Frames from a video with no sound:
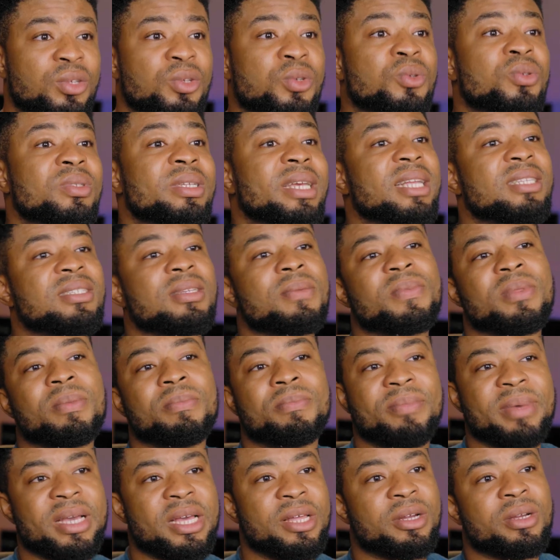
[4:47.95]
you could get
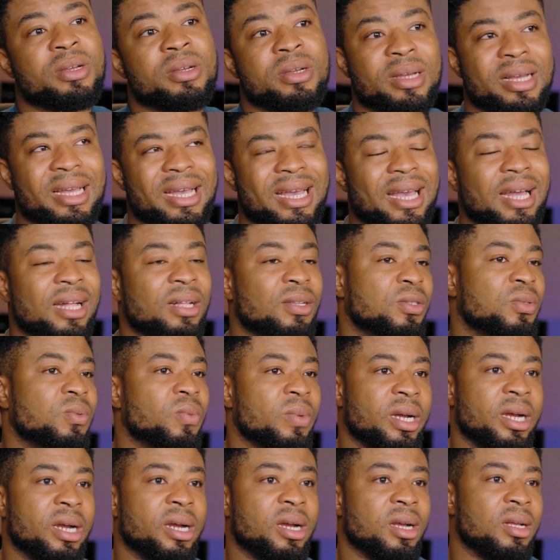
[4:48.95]
something better
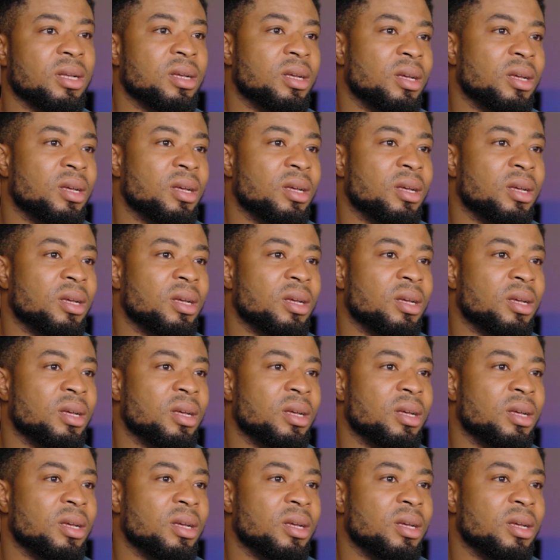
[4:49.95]
elsewhere.